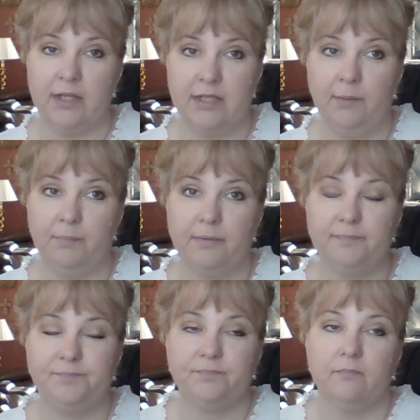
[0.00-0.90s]
a dip.
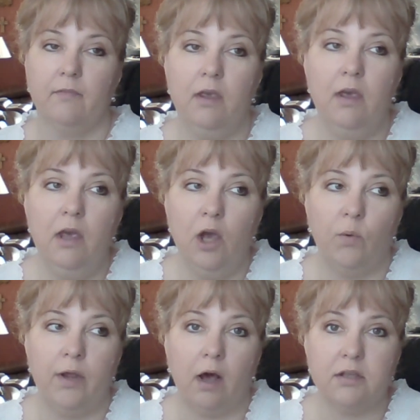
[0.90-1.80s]

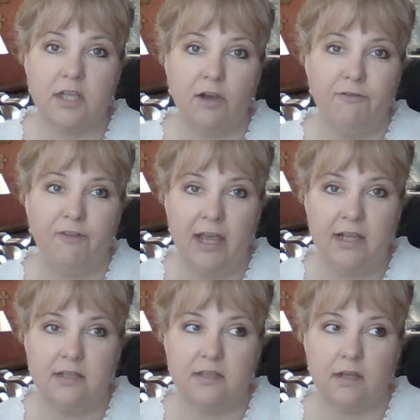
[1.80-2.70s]
We also
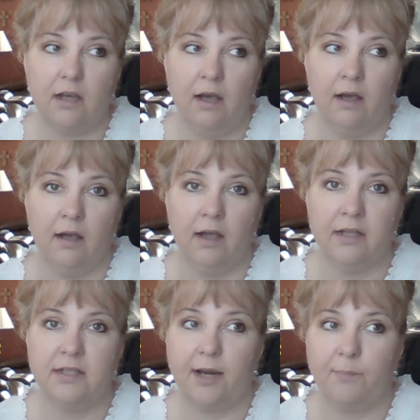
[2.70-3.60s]
faced a
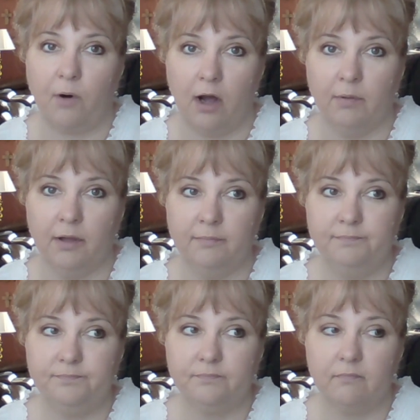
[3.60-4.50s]
tick
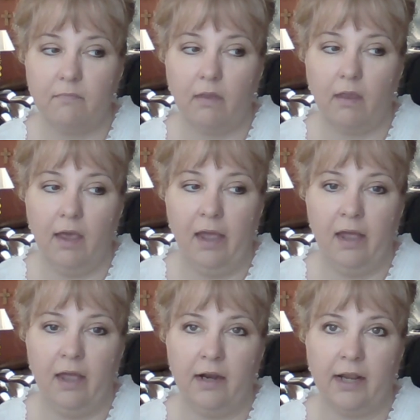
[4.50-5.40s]
problem,
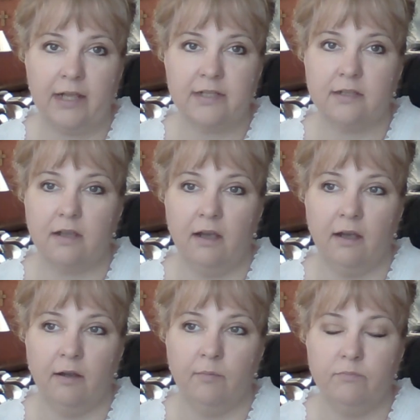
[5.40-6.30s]
and I guess
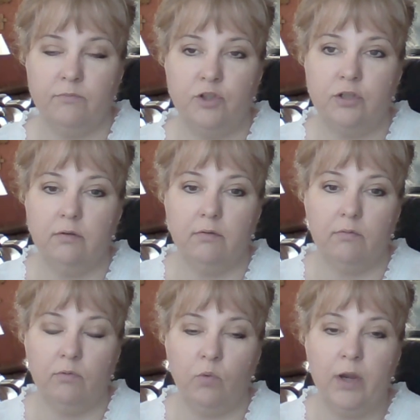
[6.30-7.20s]

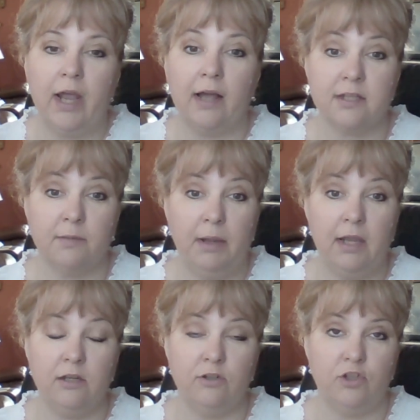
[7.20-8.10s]
we got to
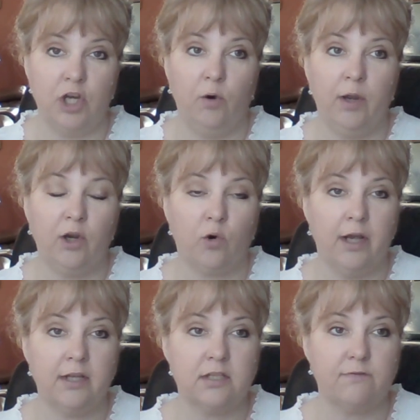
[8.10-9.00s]
meet Joe and
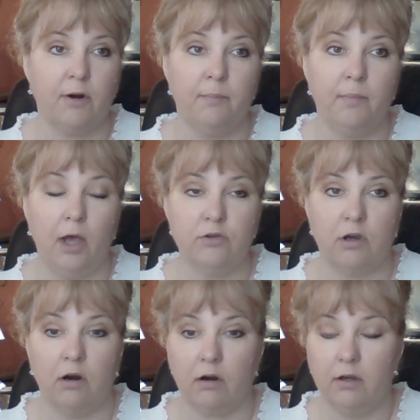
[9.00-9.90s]
Chris from
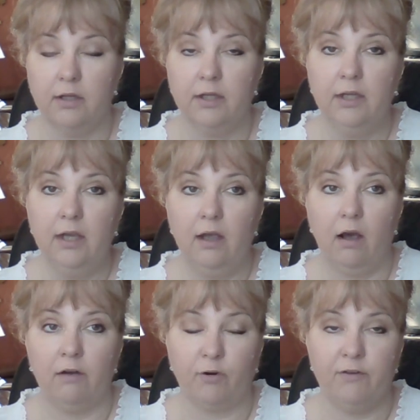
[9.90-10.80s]
Ozark
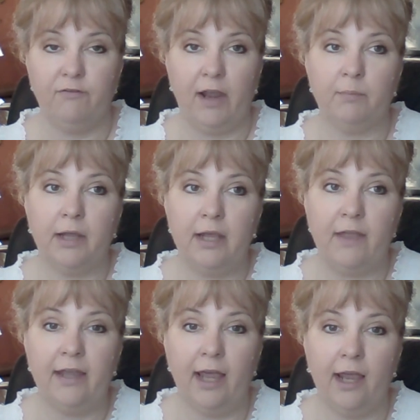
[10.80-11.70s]
OffGrid Family.
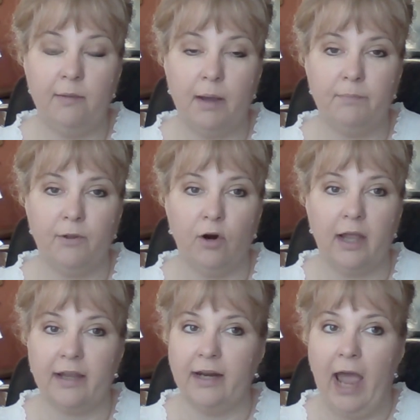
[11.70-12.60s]
They came up there
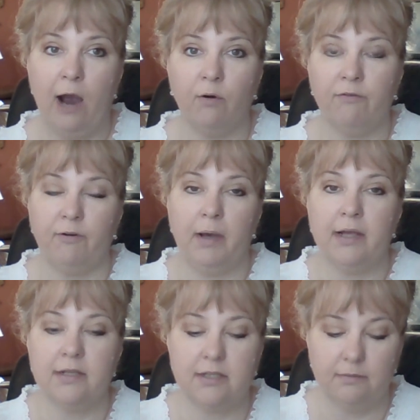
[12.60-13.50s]
like an hour from
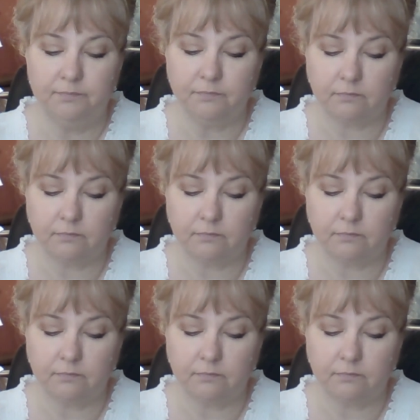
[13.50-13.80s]
us,